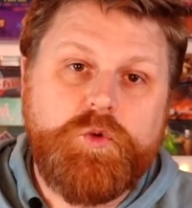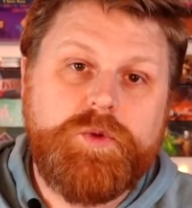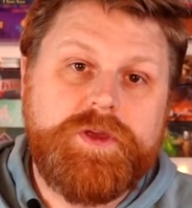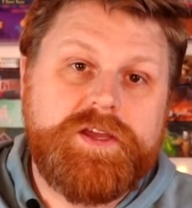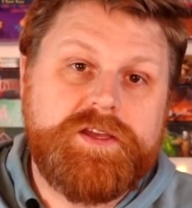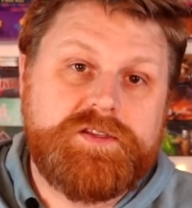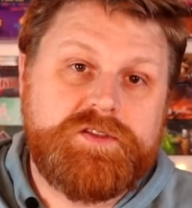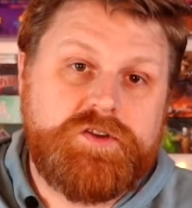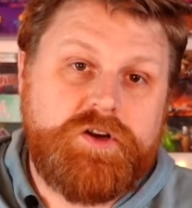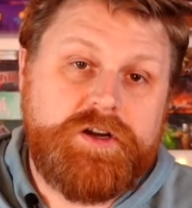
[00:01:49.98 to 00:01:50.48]
we
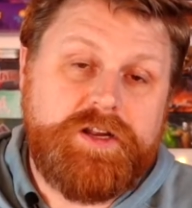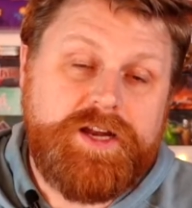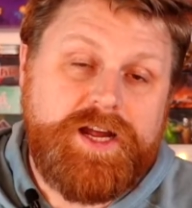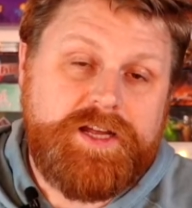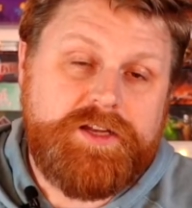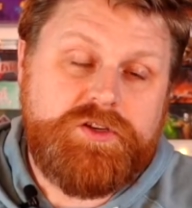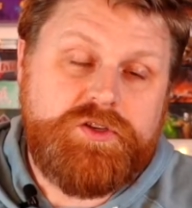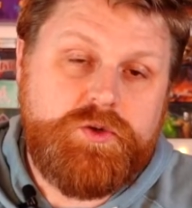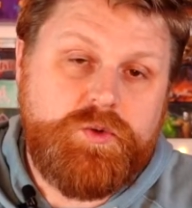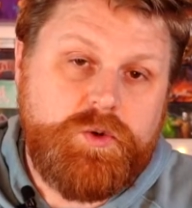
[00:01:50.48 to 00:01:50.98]
get started, I
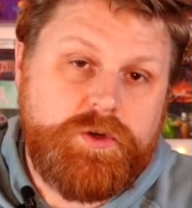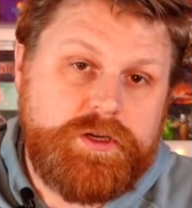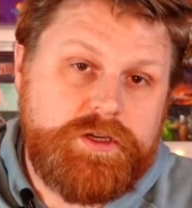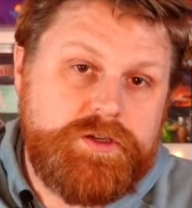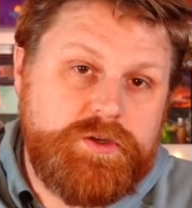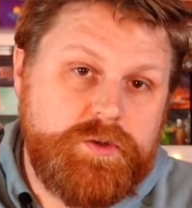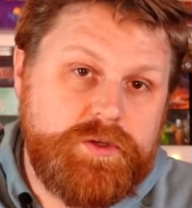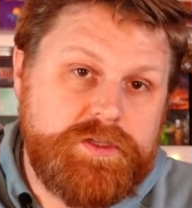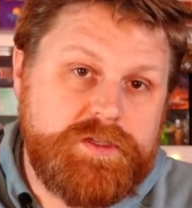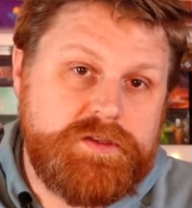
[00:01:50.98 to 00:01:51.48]
do want to
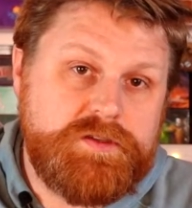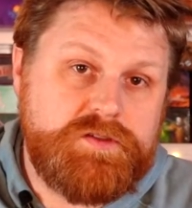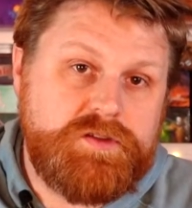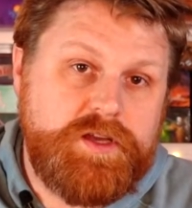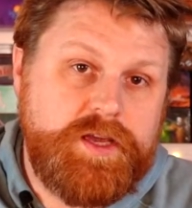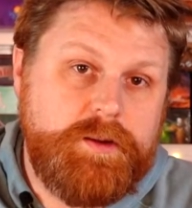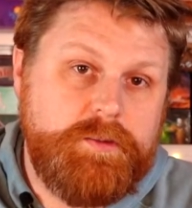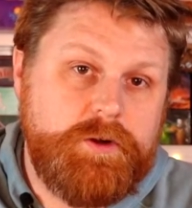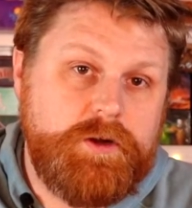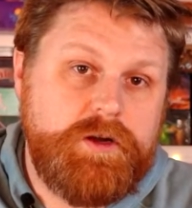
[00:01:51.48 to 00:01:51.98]
do a
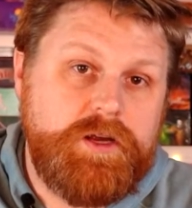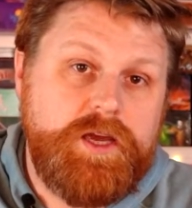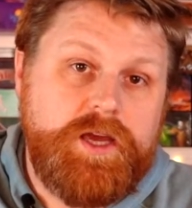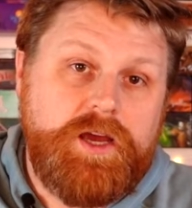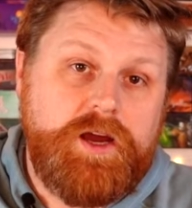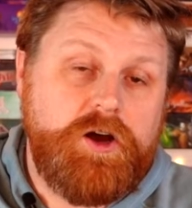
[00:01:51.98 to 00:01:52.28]
disclaimer.